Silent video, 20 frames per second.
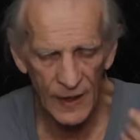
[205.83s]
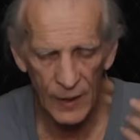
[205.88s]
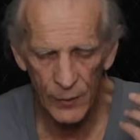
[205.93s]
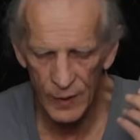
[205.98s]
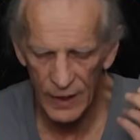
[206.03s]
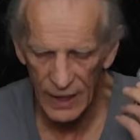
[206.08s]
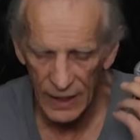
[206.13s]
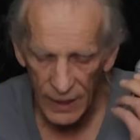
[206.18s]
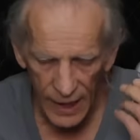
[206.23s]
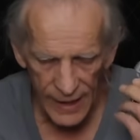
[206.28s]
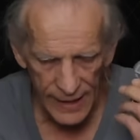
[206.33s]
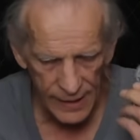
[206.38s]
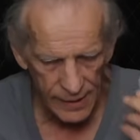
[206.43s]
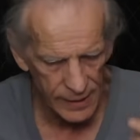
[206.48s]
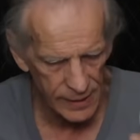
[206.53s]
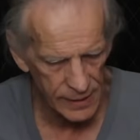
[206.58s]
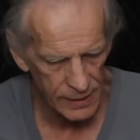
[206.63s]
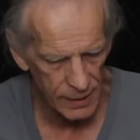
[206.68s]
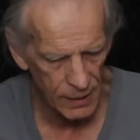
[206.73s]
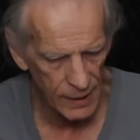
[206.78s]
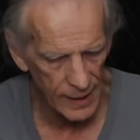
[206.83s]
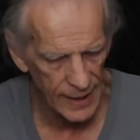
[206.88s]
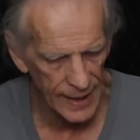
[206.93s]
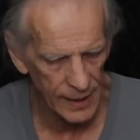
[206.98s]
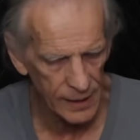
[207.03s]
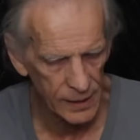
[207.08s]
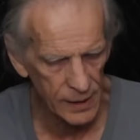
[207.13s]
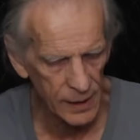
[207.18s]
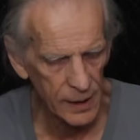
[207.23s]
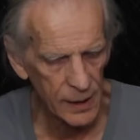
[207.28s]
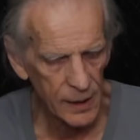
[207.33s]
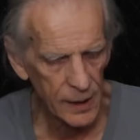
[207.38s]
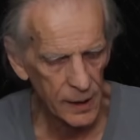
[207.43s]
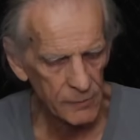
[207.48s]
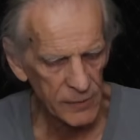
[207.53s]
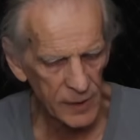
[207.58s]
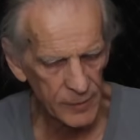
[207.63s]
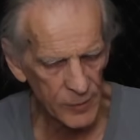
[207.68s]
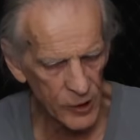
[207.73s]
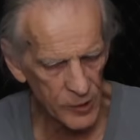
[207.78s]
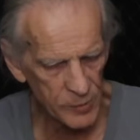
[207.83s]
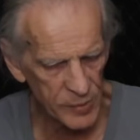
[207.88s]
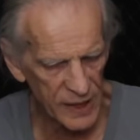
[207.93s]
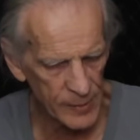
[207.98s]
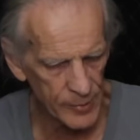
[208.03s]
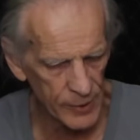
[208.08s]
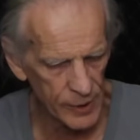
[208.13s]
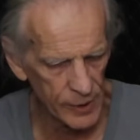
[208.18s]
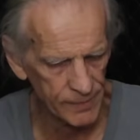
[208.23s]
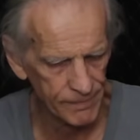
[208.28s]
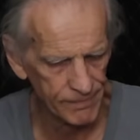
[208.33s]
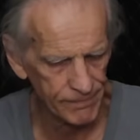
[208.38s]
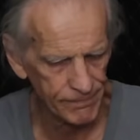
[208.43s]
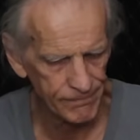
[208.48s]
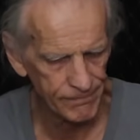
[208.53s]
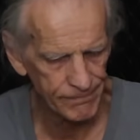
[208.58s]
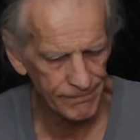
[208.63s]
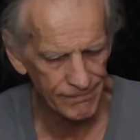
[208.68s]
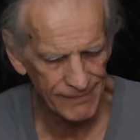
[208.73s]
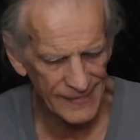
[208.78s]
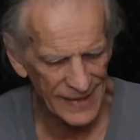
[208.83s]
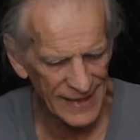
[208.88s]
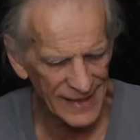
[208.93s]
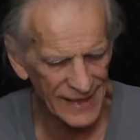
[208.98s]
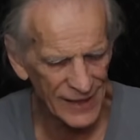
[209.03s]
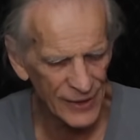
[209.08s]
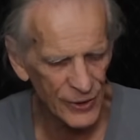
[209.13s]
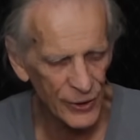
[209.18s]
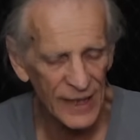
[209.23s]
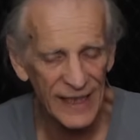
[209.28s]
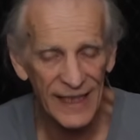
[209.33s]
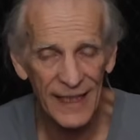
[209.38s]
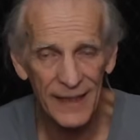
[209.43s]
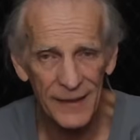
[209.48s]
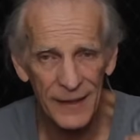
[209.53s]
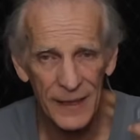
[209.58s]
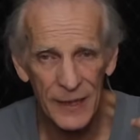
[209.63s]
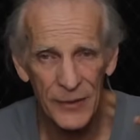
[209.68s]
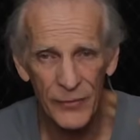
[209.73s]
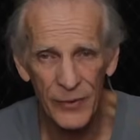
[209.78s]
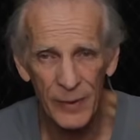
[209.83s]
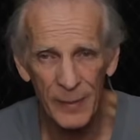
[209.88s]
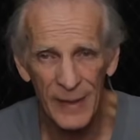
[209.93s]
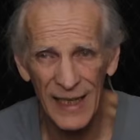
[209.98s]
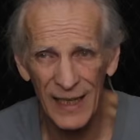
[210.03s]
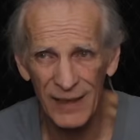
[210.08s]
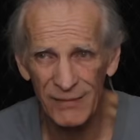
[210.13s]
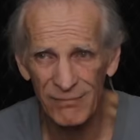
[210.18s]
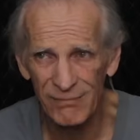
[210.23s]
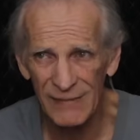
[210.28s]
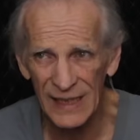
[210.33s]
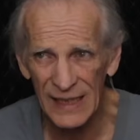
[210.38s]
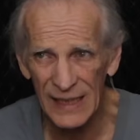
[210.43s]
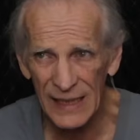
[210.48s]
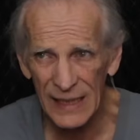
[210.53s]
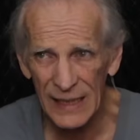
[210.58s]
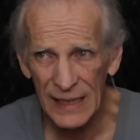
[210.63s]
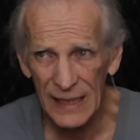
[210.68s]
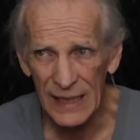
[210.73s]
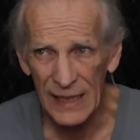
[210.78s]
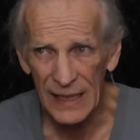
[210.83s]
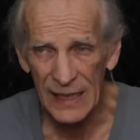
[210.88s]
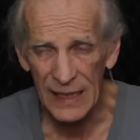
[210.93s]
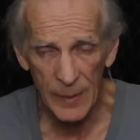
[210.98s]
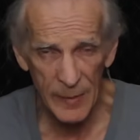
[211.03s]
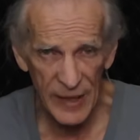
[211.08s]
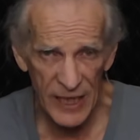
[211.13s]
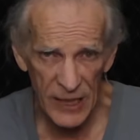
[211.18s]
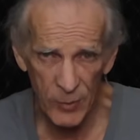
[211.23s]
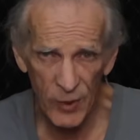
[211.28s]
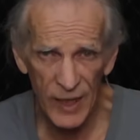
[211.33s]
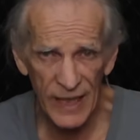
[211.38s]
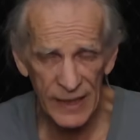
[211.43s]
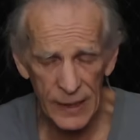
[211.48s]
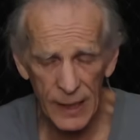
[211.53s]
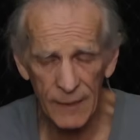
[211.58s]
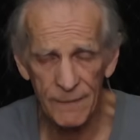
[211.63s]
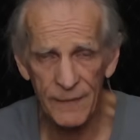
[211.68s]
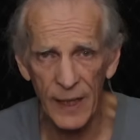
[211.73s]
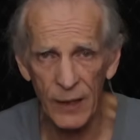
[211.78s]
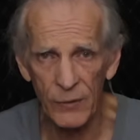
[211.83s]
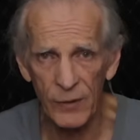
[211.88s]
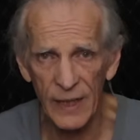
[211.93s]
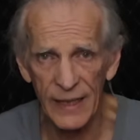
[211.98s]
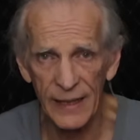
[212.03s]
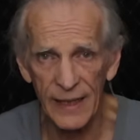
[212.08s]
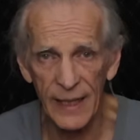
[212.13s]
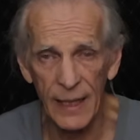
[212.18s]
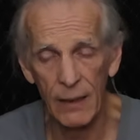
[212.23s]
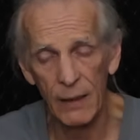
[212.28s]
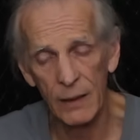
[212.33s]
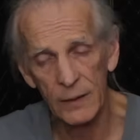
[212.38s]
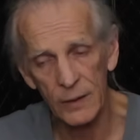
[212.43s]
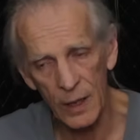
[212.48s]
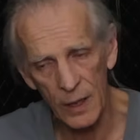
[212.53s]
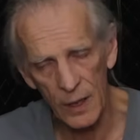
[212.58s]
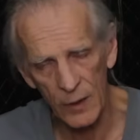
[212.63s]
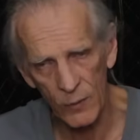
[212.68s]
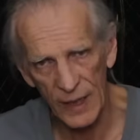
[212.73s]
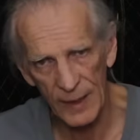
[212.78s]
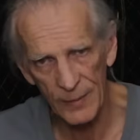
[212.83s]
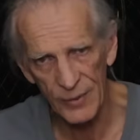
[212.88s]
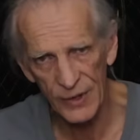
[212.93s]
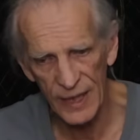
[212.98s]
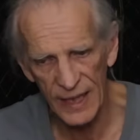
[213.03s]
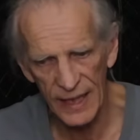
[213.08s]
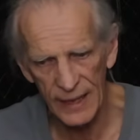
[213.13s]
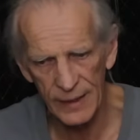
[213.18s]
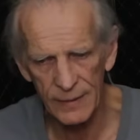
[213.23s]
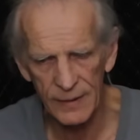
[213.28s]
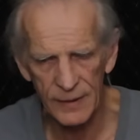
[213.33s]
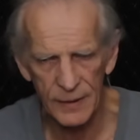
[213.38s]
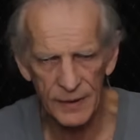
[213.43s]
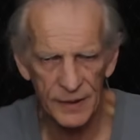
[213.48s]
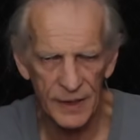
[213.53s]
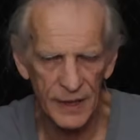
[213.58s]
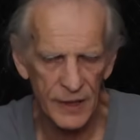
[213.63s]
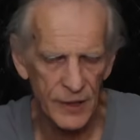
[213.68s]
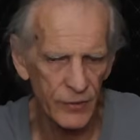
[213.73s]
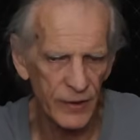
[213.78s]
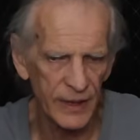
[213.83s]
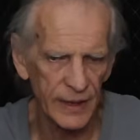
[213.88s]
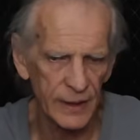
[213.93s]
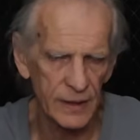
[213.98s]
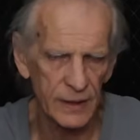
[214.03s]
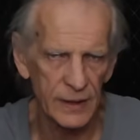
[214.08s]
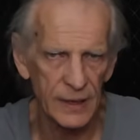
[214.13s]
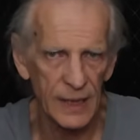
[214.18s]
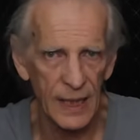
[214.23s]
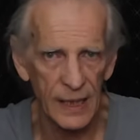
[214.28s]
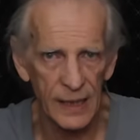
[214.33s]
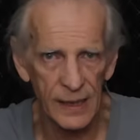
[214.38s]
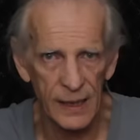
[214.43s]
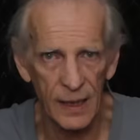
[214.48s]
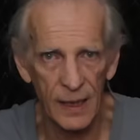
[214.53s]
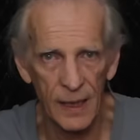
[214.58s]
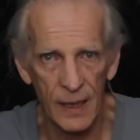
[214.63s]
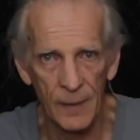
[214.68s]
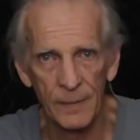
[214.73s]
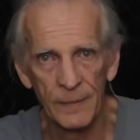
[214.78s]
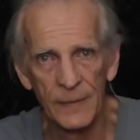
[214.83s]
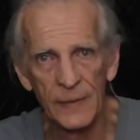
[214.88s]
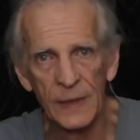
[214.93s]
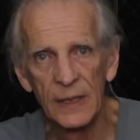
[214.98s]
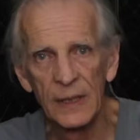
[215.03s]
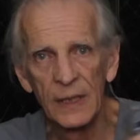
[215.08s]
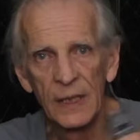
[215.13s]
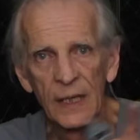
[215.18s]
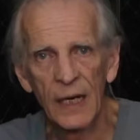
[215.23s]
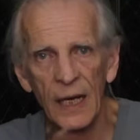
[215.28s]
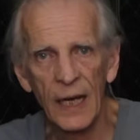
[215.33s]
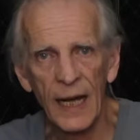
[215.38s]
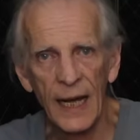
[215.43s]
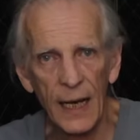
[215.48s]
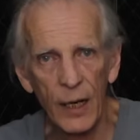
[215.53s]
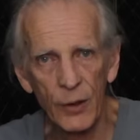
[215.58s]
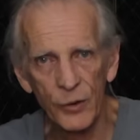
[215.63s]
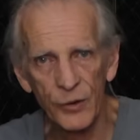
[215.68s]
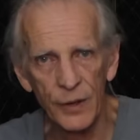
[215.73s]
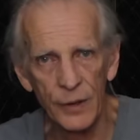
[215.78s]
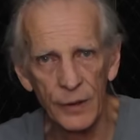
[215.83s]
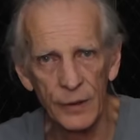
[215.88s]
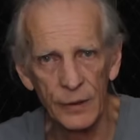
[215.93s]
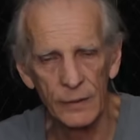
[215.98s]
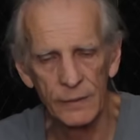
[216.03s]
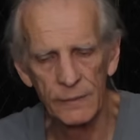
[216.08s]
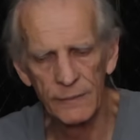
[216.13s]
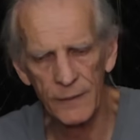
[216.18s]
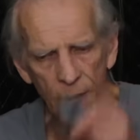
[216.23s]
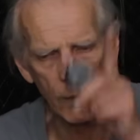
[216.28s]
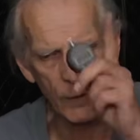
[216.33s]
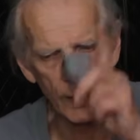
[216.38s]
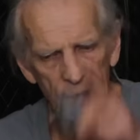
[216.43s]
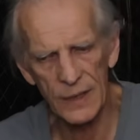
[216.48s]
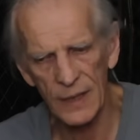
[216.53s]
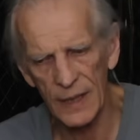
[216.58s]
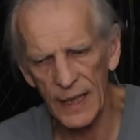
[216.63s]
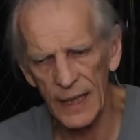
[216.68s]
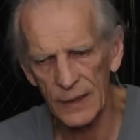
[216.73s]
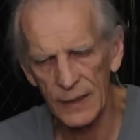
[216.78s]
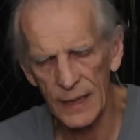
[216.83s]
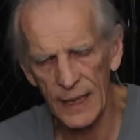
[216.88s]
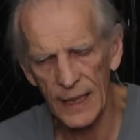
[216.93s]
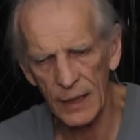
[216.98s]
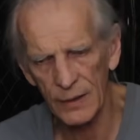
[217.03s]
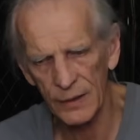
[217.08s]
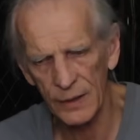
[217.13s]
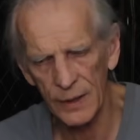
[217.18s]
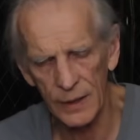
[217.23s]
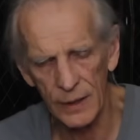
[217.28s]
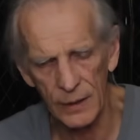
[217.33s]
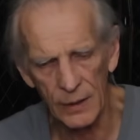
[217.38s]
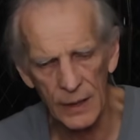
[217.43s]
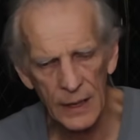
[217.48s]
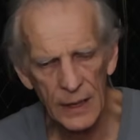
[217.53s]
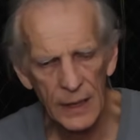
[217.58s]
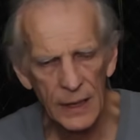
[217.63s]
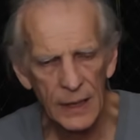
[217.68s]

I really like these a lot. But most people, you can get these for about the best price I found right now. It's on our website, SixStringers.com, how-to/how-to.